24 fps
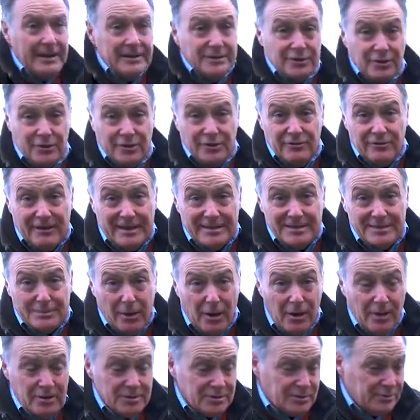It's got a grass
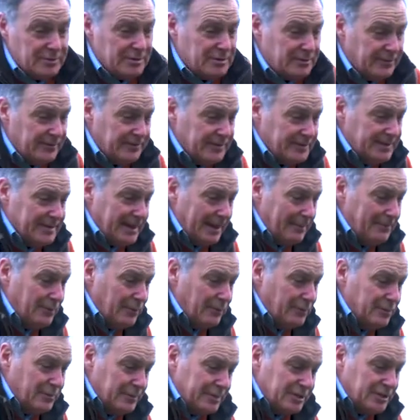box, which we've
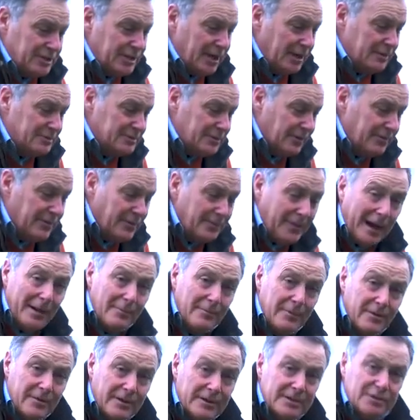assembled, which goes on the
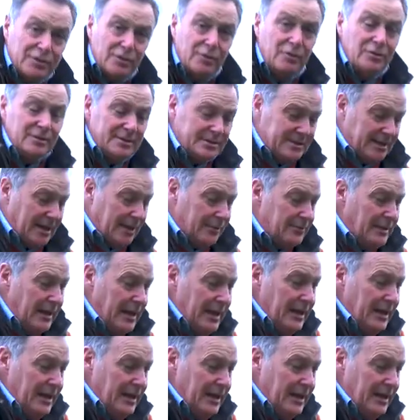back, but it's also